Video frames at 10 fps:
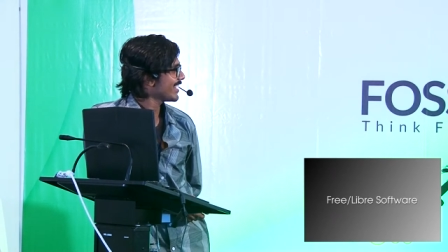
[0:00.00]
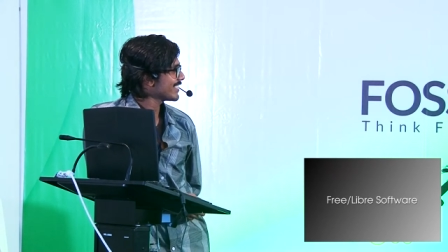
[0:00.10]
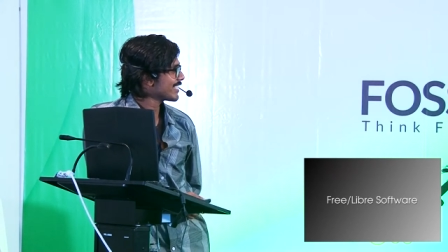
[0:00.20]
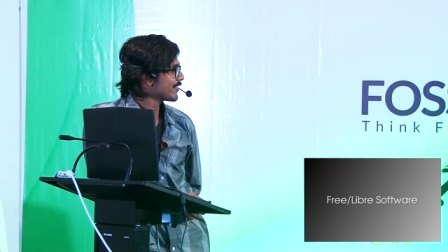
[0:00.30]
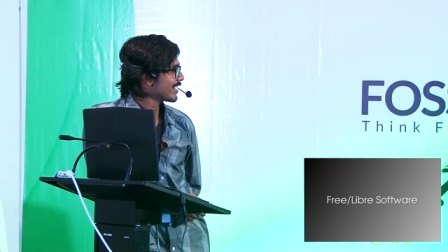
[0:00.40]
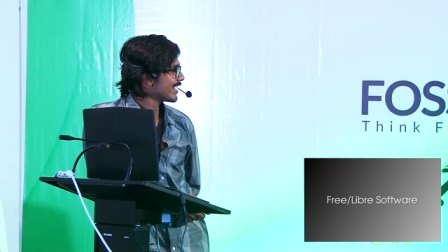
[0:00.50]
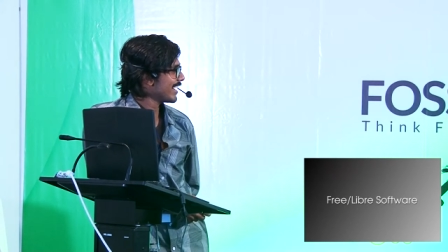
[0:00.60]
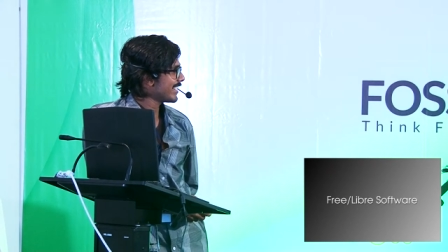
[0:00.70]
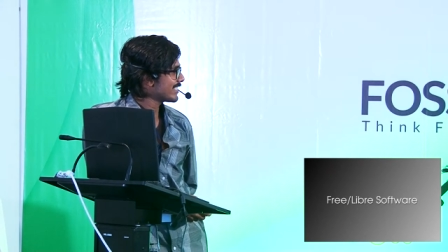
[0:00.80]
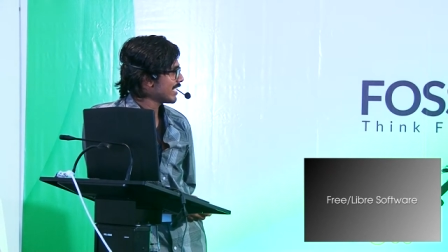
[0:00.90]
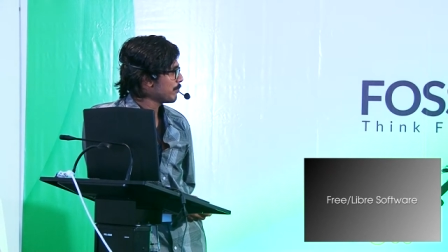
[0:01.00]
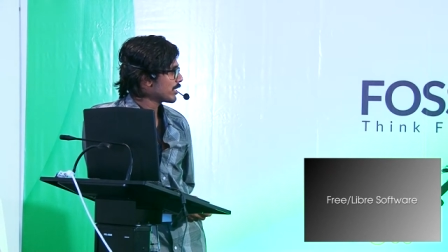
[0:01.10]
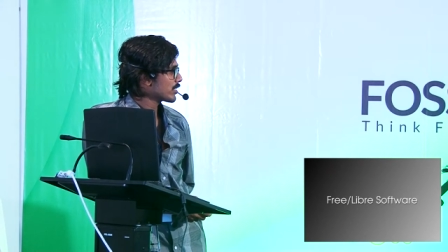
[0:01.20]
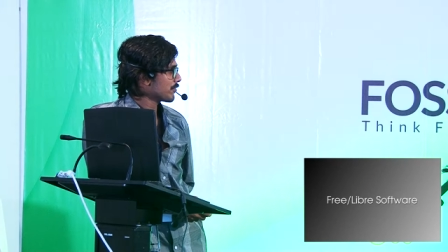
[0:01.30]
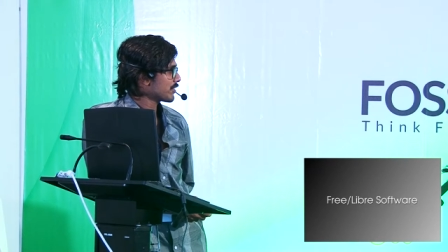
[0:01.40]
That's why I add
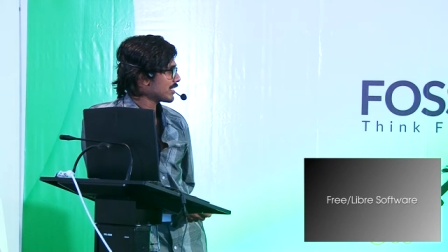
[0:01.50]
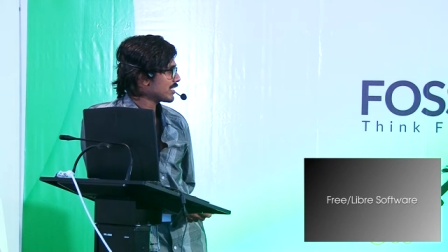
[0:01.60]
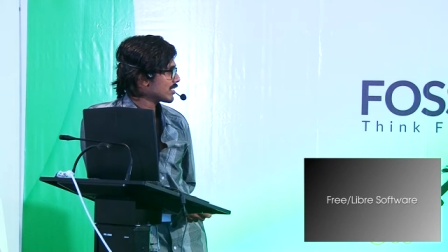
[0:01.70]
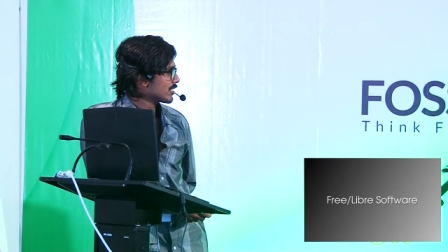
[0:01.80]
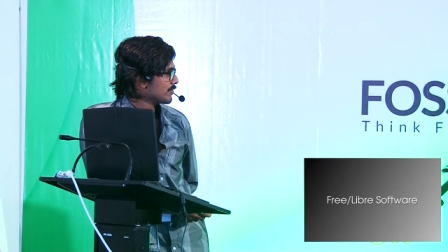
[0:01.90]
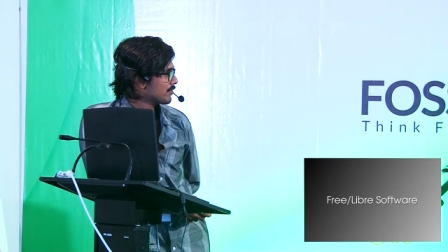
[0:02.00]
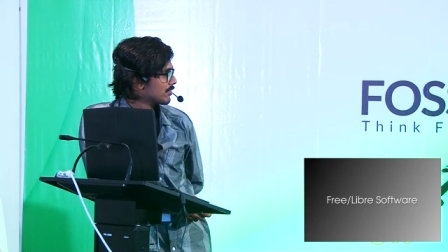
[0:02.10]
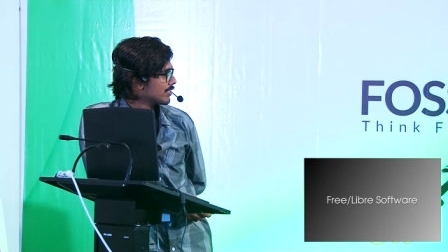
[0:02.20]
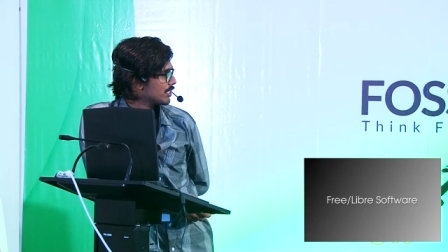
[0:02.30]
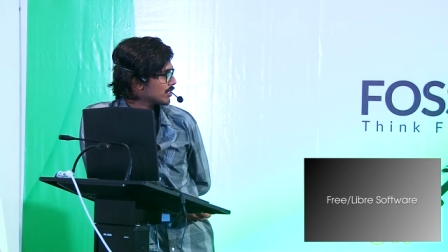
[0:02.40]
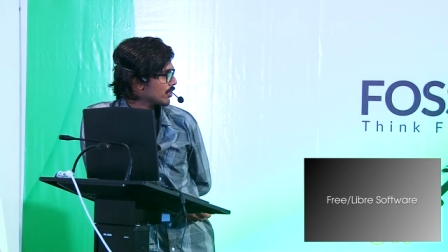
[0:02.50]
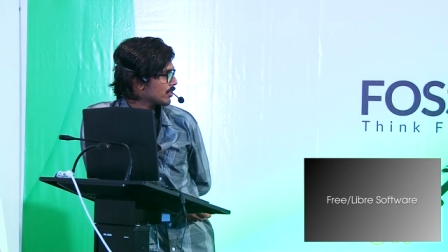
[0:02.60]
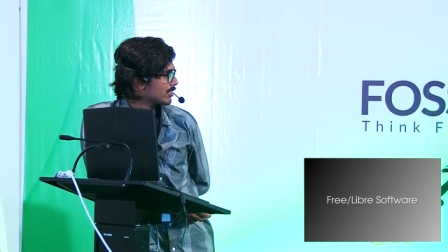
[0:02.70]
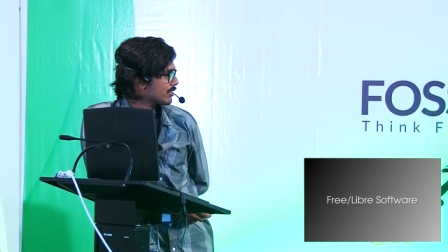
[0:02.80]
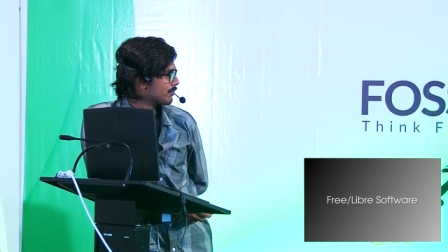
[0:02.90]
Libre software. It is just, it is
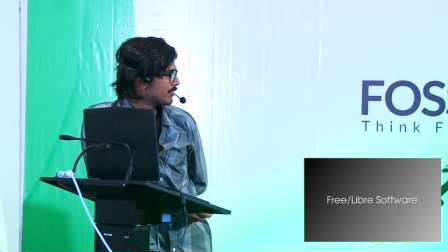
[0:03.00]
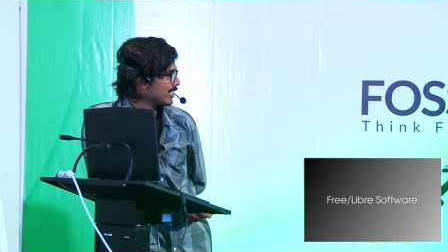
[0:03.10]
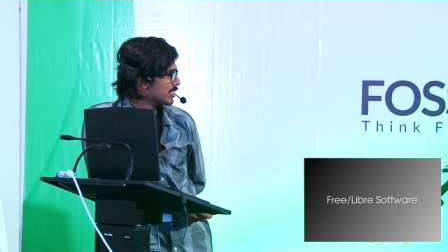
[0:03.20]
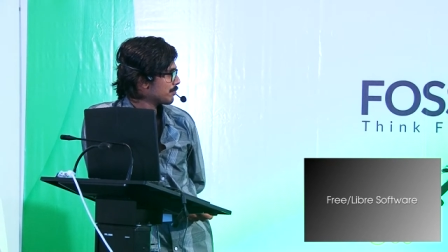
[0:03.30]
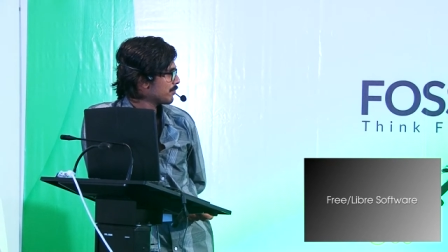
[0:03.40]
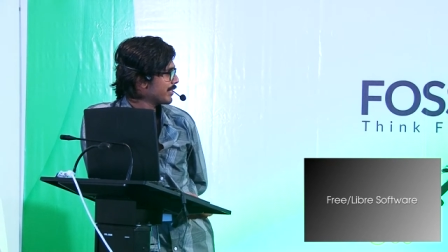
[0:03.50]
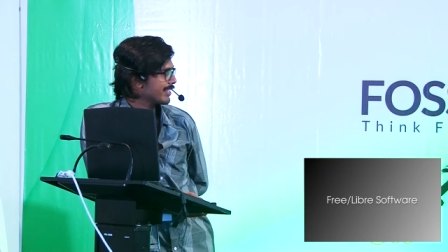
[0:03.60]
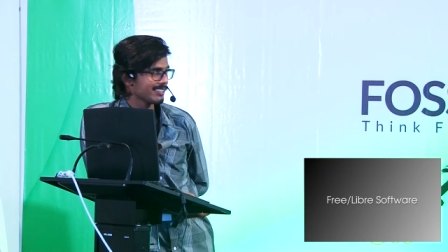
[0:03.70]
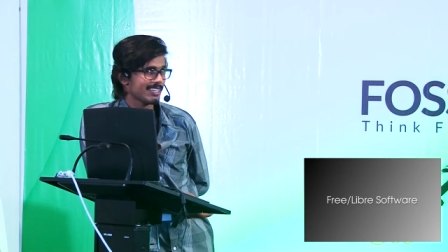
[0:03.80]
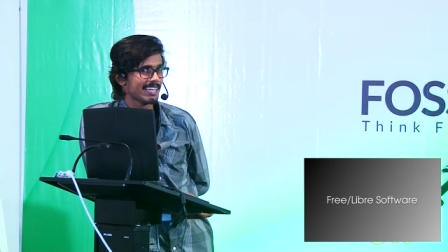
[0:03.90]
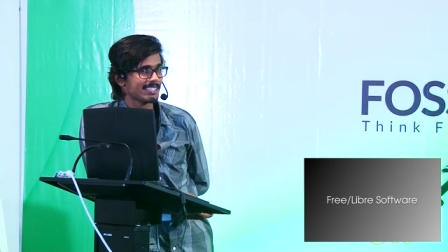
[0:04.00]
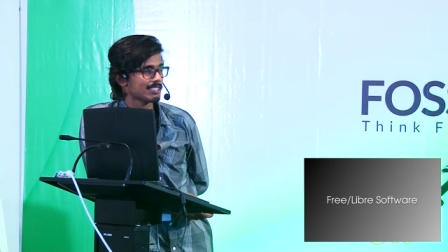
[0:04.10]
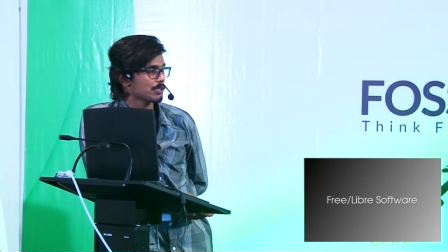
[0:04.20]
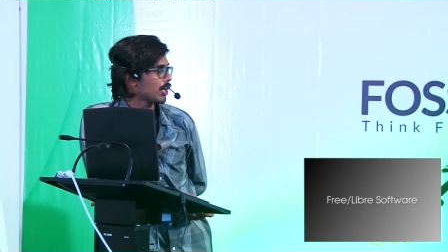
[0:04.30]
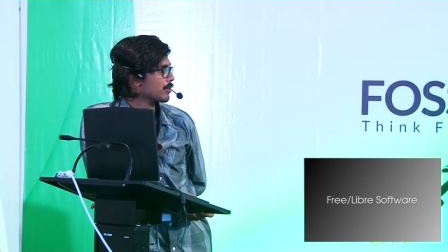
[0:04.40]
not free as beer like
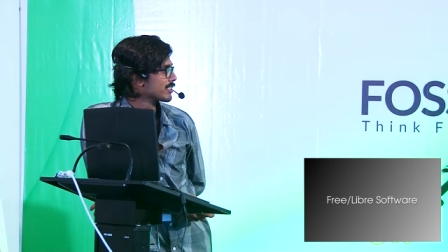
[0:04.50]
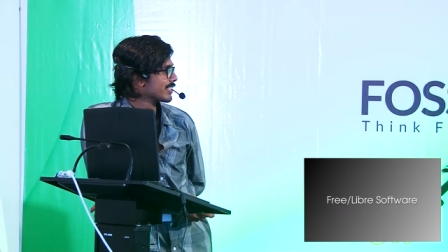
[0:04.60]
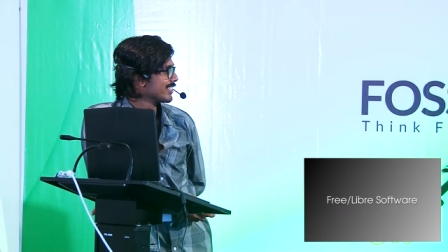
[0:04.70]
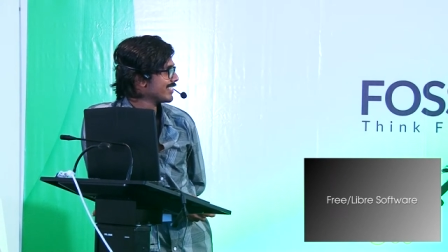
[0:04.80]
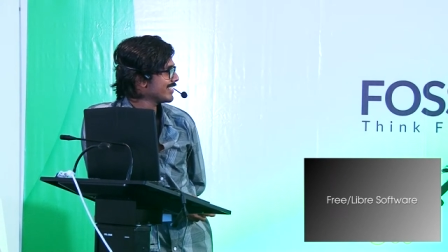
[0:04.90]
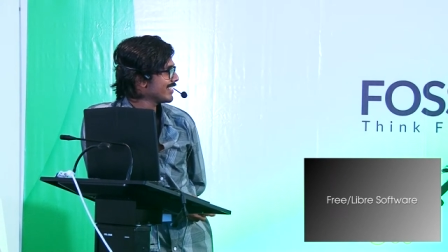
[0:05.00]
Stallman say.